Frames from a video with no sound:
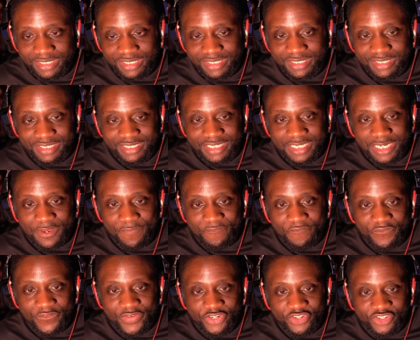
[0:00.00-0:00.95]
is this
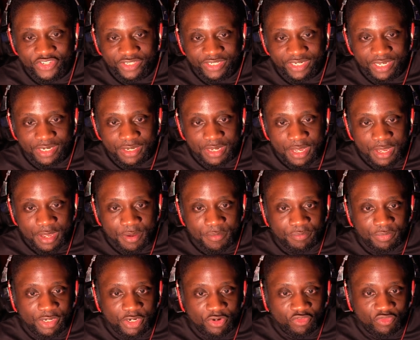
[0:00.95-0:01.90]
Fishing Net.
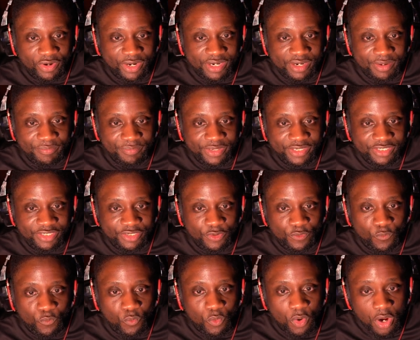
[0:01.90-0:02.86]
Put a random basic
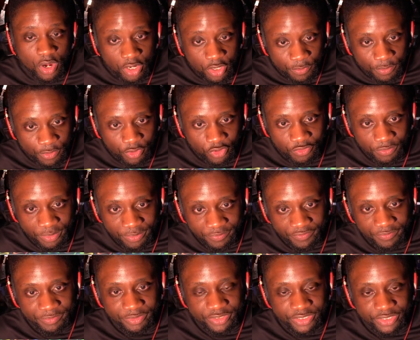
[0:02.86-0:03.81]
water Pokemon
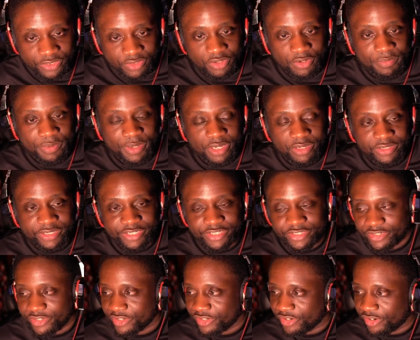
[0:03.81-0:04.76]
from your discard pile
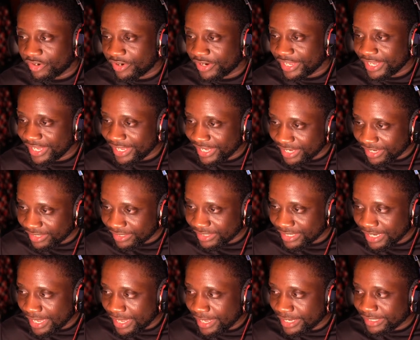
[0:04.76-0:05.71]
into your hand.
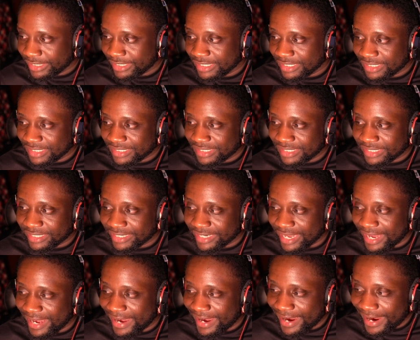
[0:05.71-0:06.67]
Since this is an
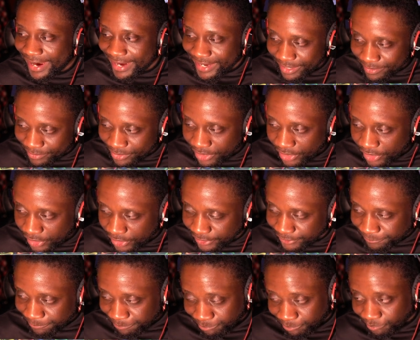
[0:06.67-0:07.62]
item
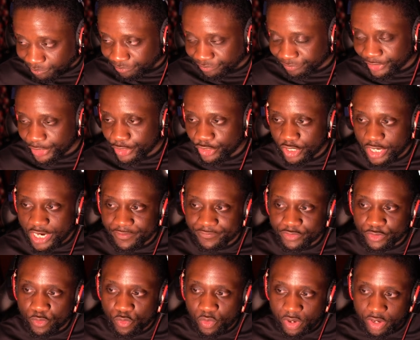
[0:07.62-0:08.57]
card, you don't have
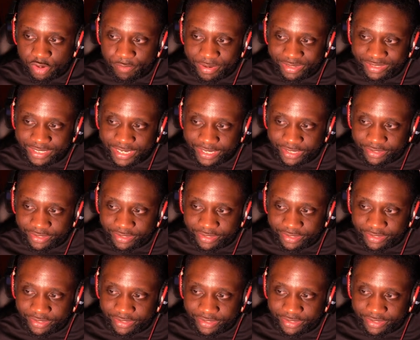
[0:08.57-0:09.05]
to worry about that